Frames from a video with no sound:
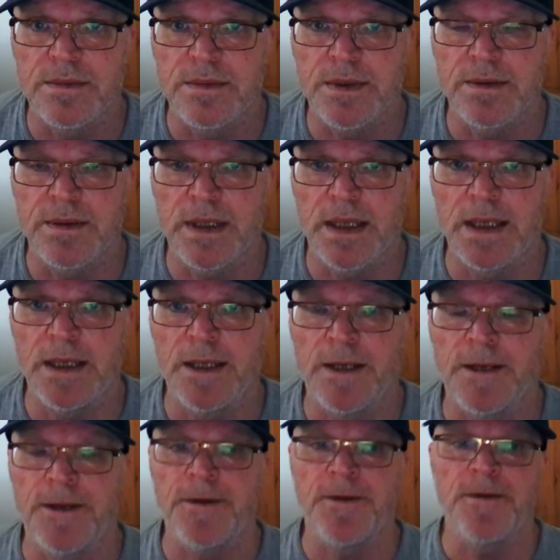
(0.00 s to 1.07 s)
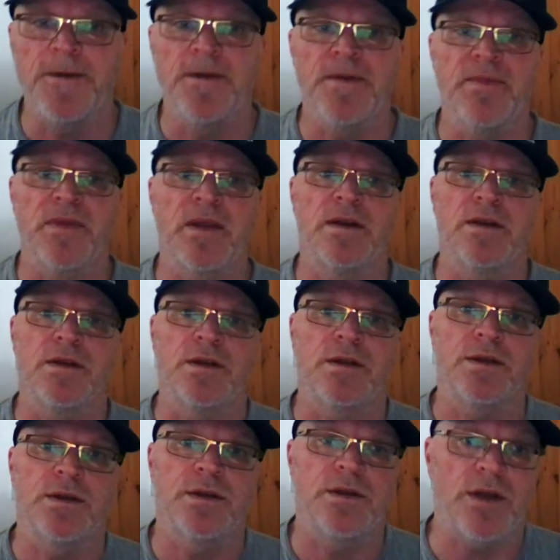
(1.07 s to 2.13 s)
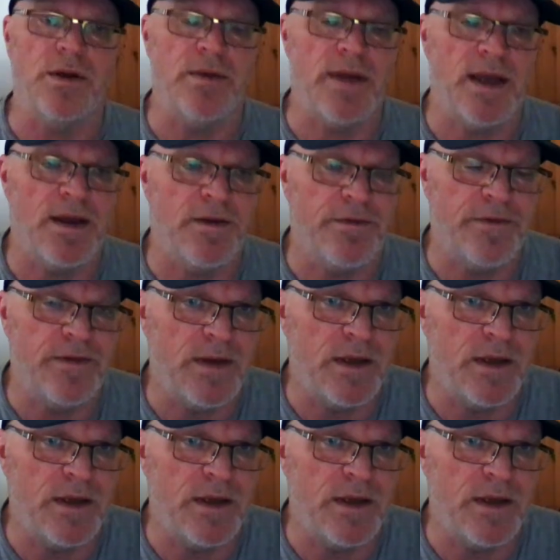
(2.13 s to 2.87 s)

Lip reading: Okay. Don't have